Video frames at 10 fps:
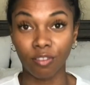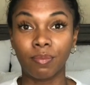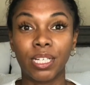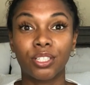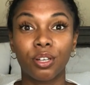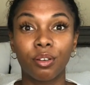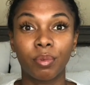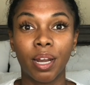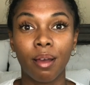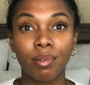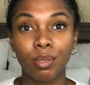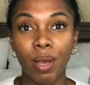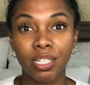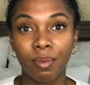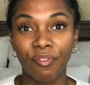over my shirt when I was
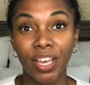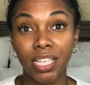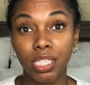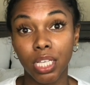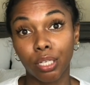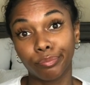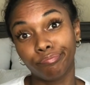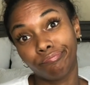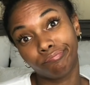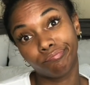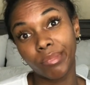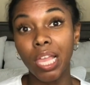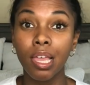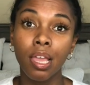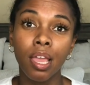washing my face. So
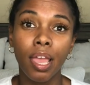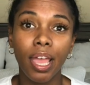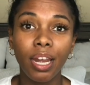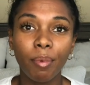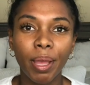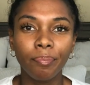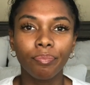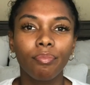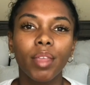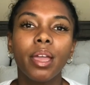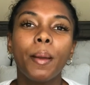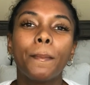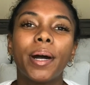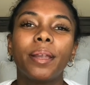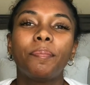anyway,
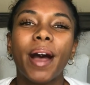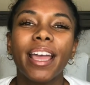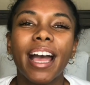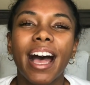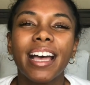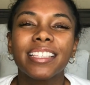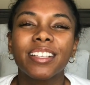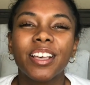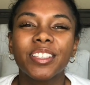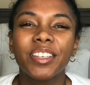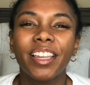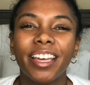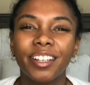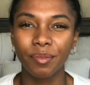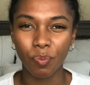but bye guys, I'll talk to you
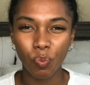later.